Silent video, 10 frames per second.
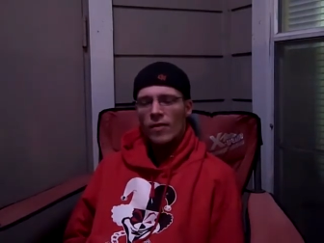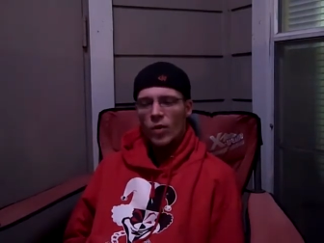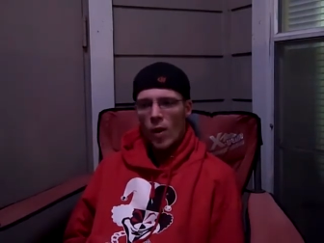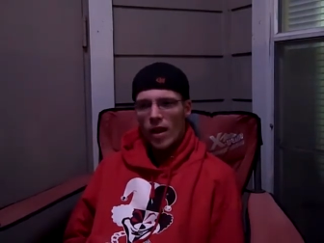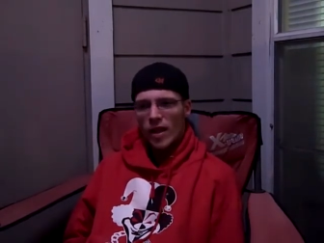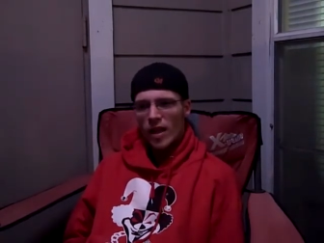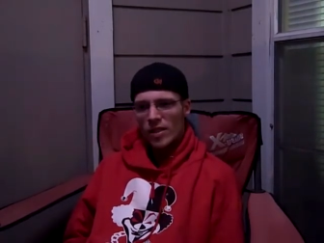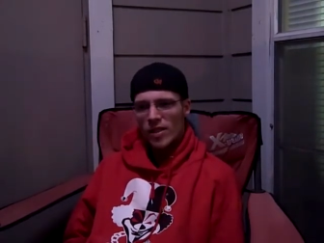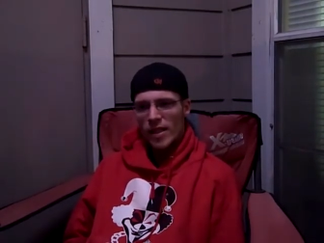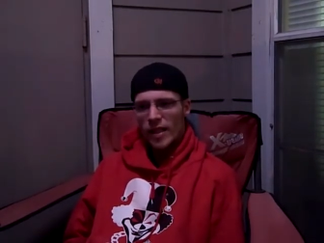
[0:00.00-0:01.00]
after a while it
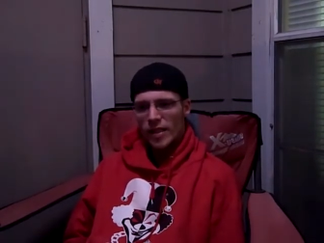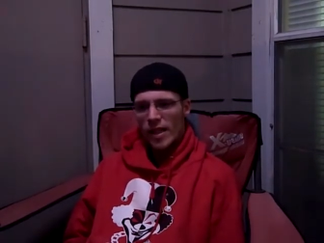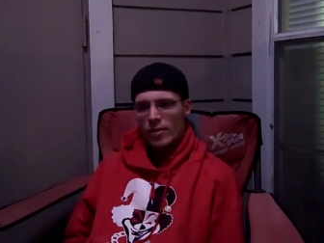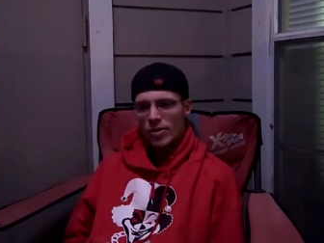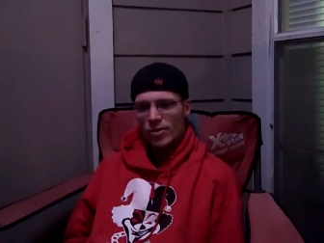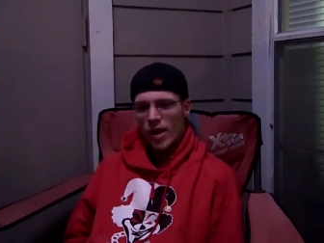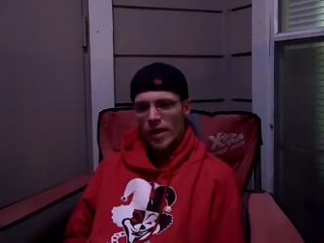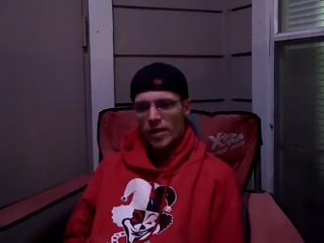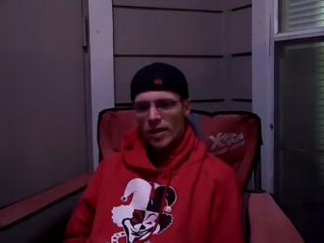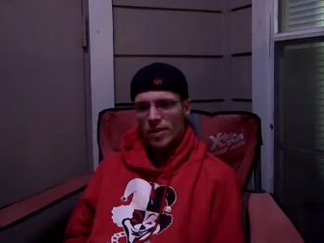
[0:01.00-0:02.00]
kind of sank in that he was
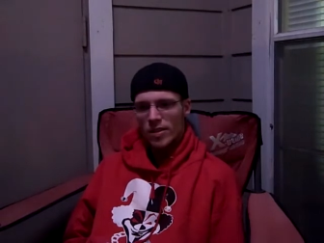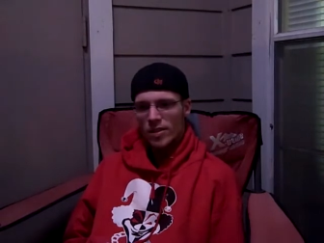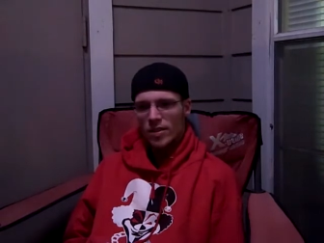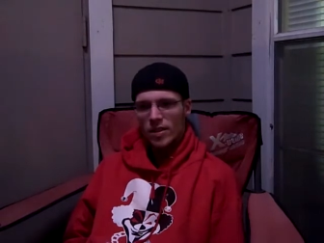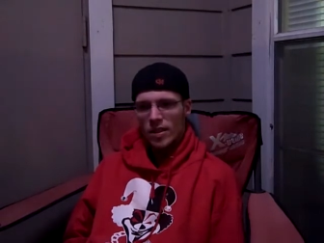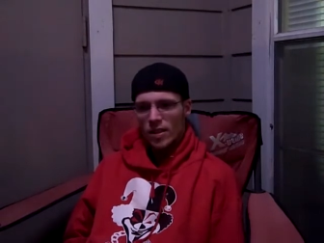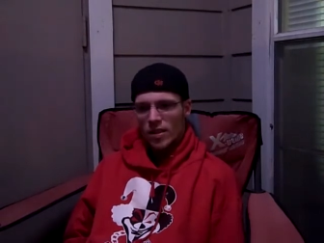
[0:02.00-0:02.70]
right because